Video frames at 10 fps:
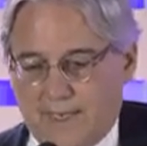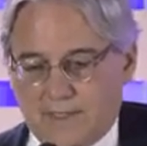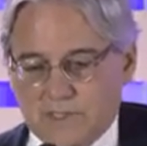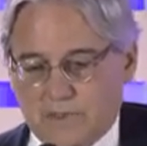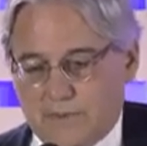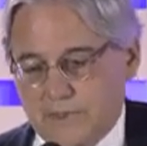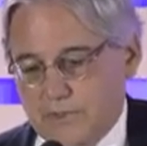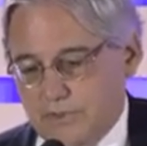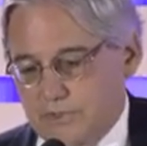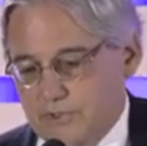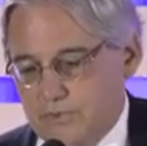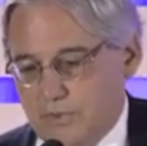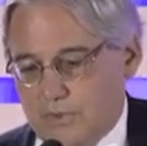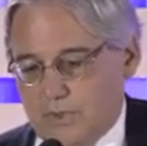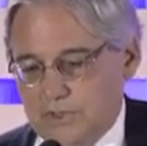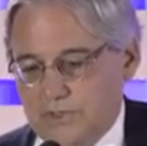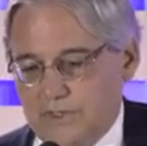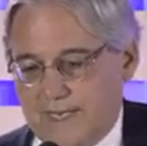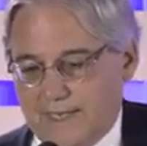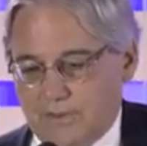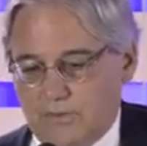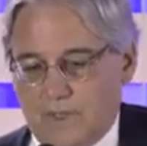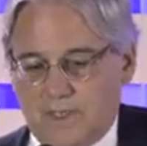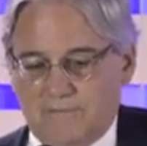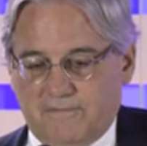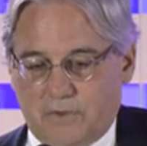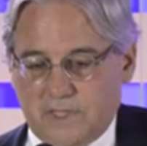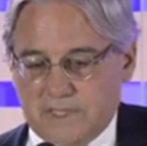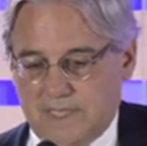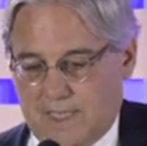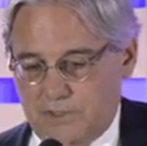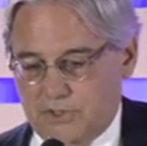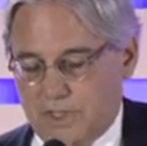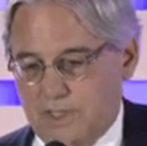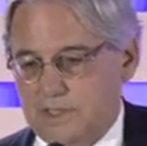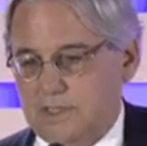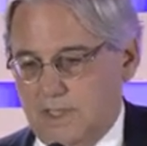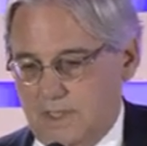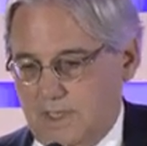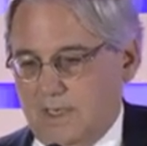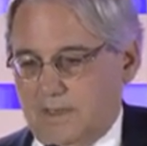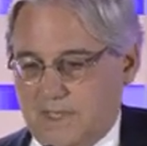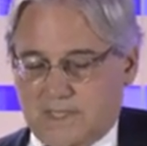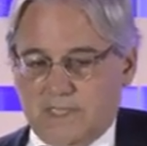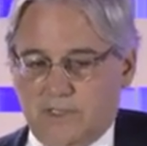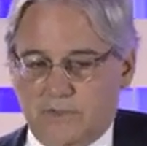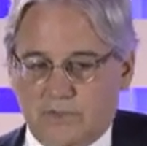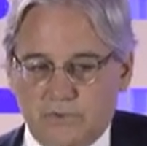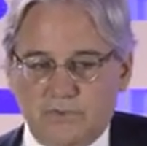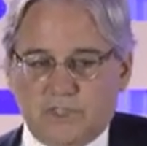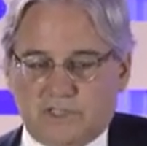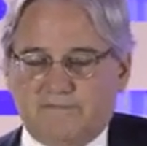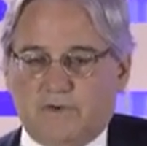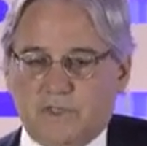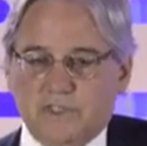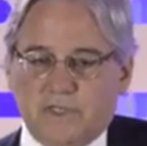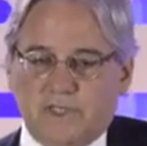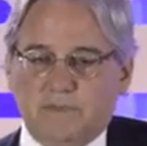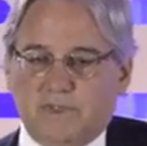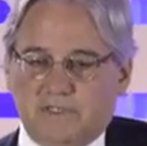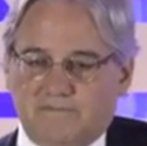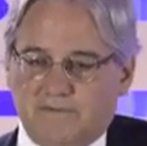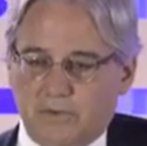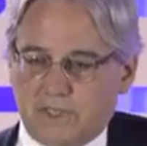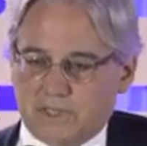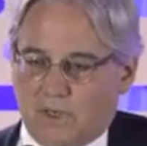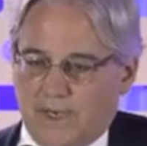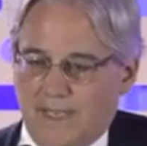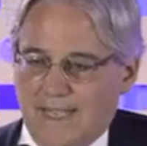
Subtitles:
And so I would urge you all to now focus not just, I'm not saying you do just focus on this, but to focus on